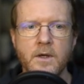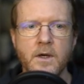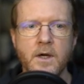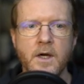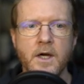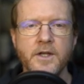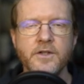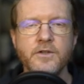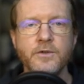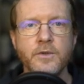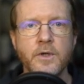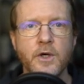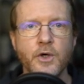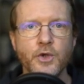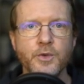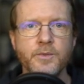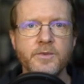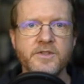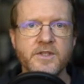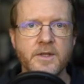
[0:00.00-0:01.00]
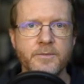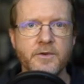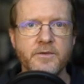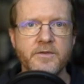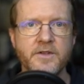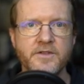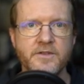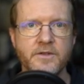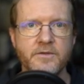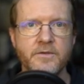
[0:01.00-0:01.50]
I do hope some of
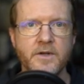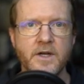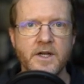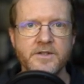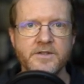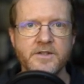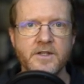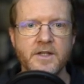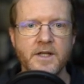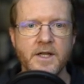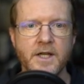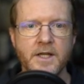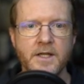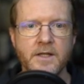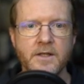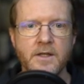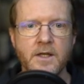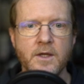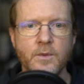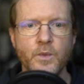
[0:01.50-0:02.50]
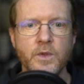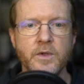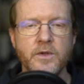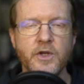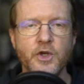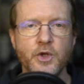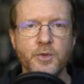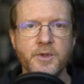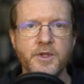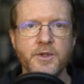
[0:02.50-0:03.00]
this advice today will
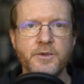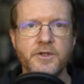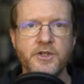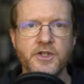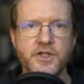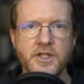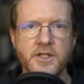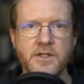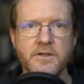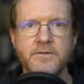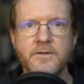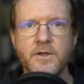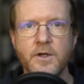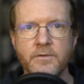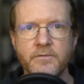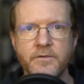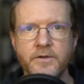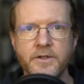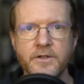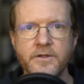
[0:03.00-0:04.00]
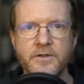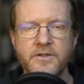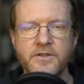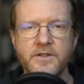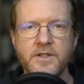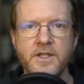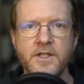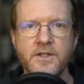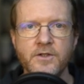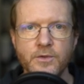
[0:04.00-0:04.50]
help you achieve confidence
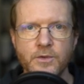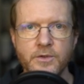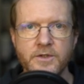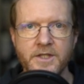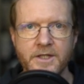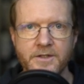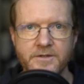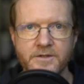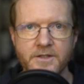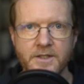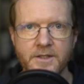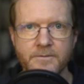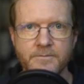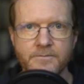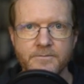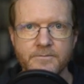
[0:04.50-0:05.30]
in your testing.